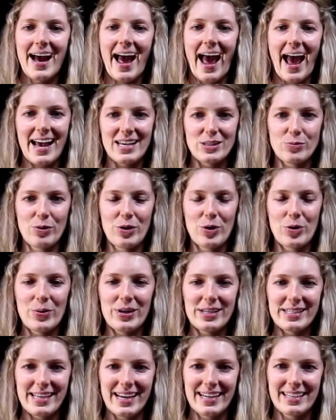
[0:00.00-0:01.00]
As we
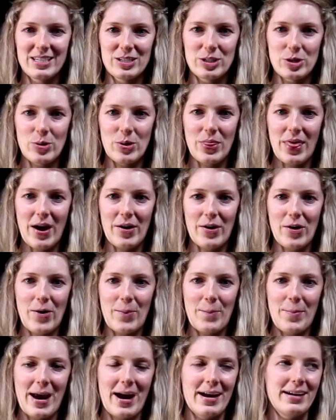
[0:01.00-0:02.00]
always like to do with our
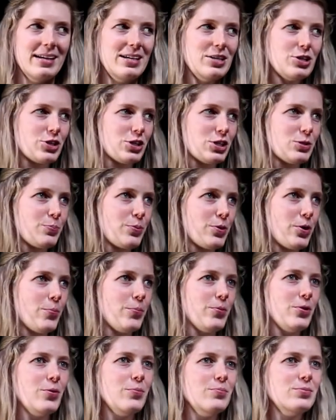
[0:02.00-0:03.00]
compound interest
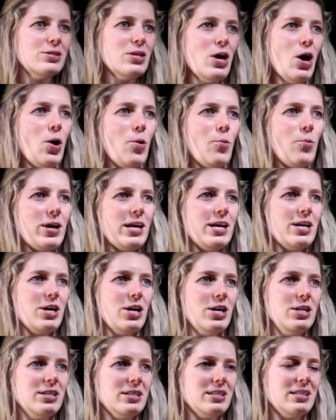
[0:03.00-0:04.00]
problems, we are
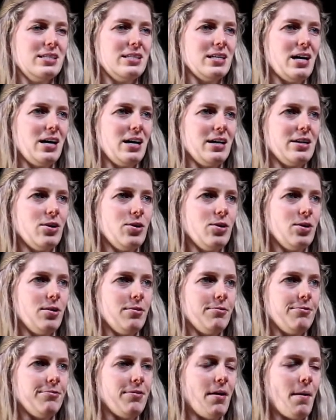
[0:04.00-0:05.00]
going to start
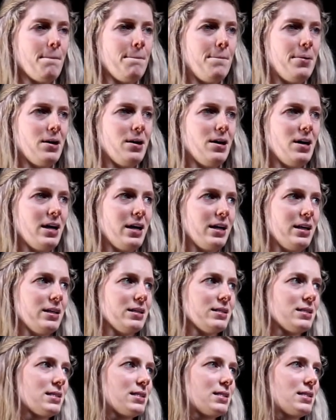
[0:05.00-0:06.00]
off by
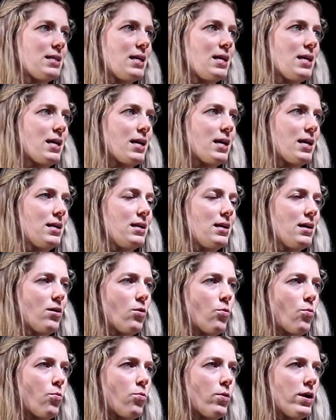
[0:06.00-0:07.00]
seeing
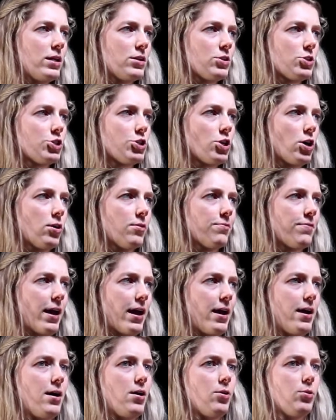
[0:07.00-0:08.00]
which of
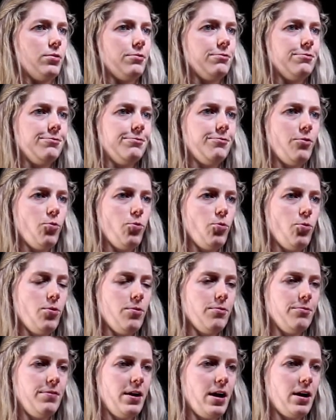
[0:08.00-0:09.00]
our
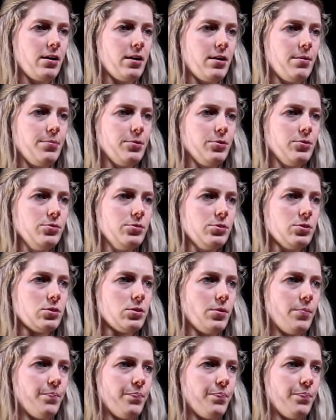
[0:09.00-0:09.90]
four variables